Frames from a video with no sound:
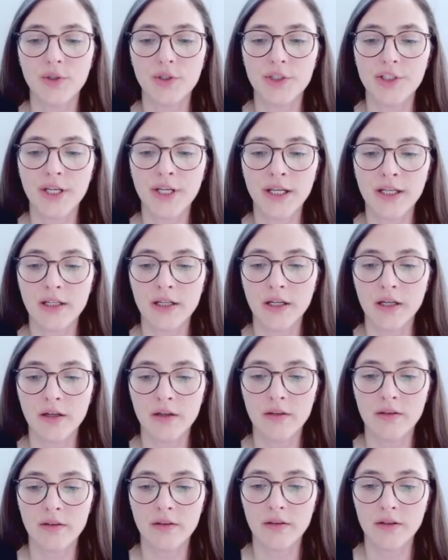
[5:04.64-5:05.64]
check
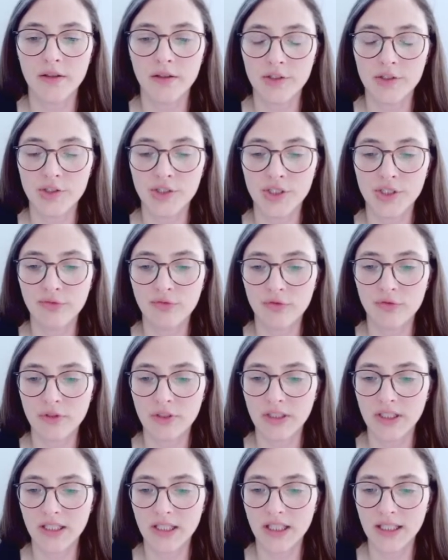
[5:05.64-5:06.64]
out the
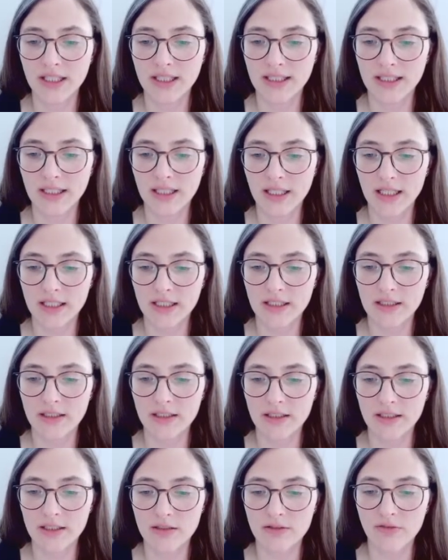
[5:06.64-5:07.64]
G4DN
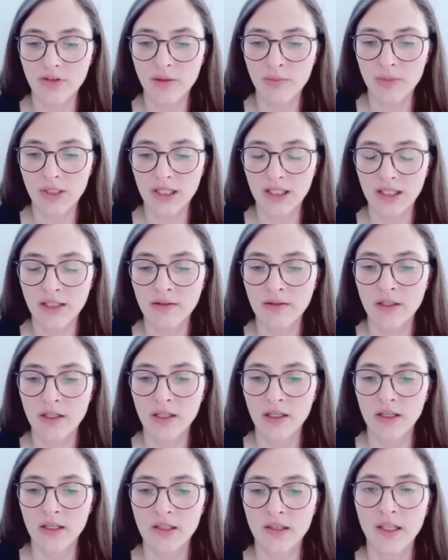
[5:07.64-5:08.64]
instance family,
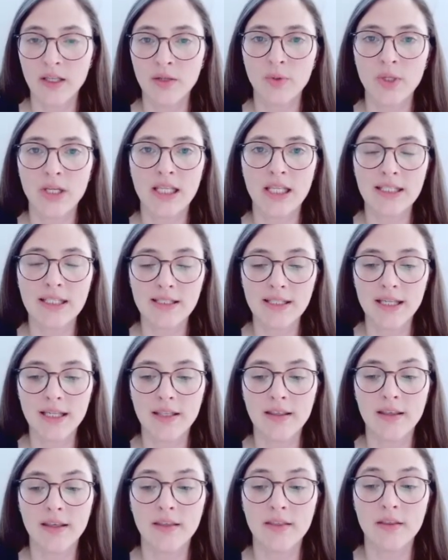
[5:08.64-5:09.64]
then we can
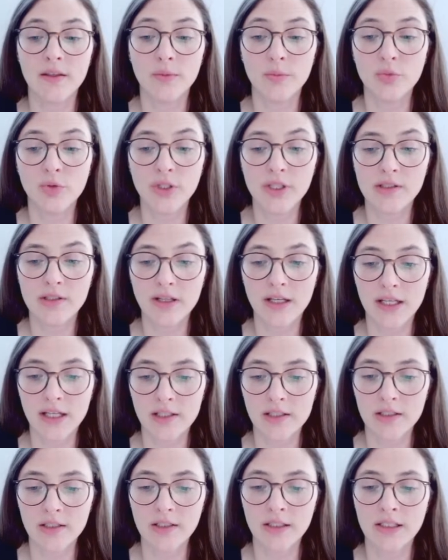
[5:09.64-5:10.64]
see that the
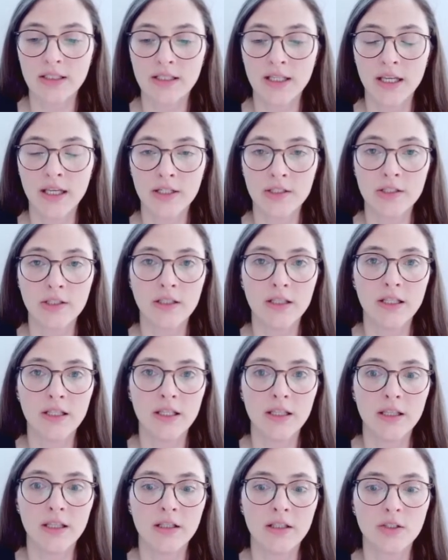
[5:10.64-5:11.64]
pre-selection is
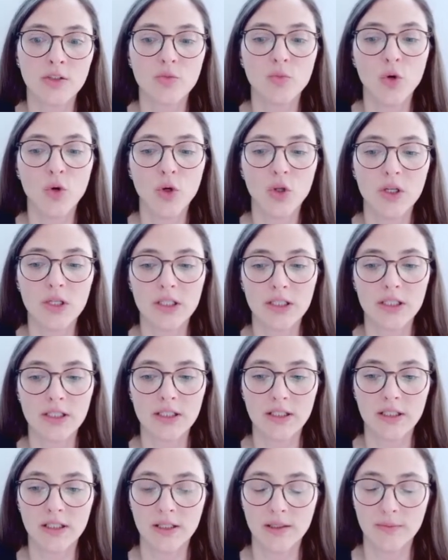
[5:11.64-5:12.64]
actually the
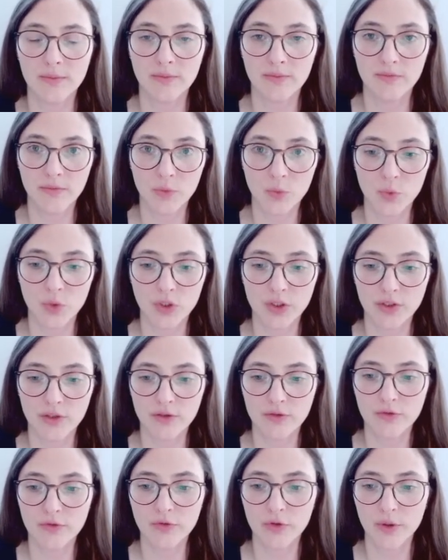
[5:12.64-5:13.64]
smallest
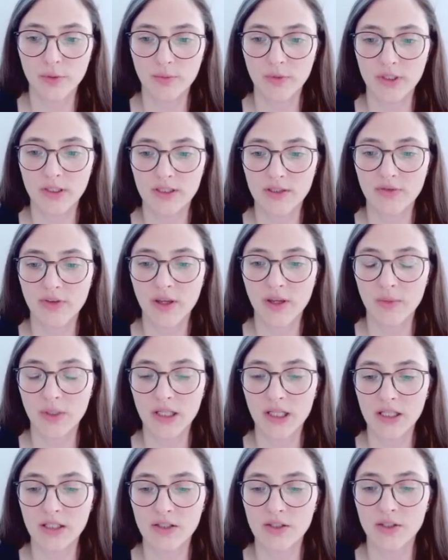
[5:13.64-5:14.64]
one from this
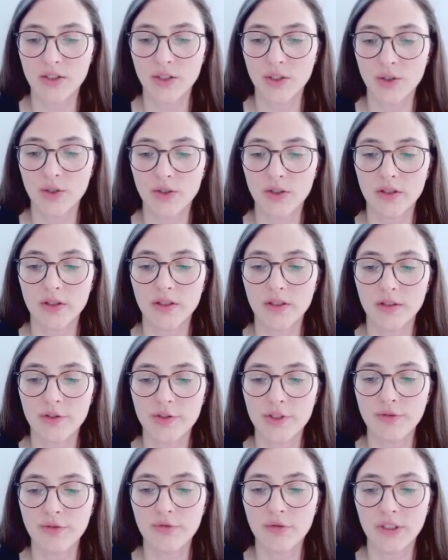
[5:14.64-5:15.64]
family. So the
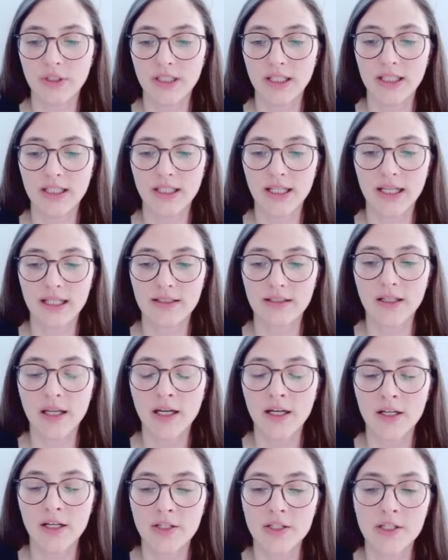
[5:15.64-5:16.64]
G4DN X
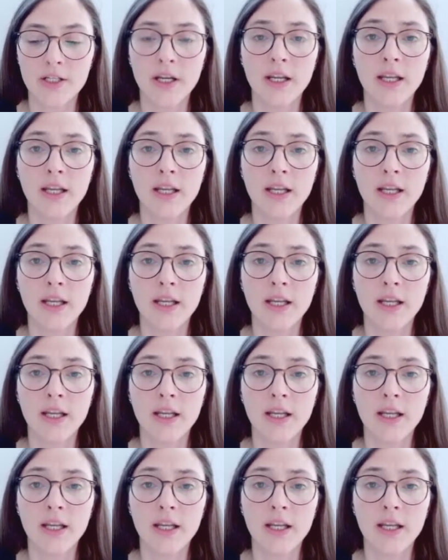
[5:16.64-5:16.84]
Large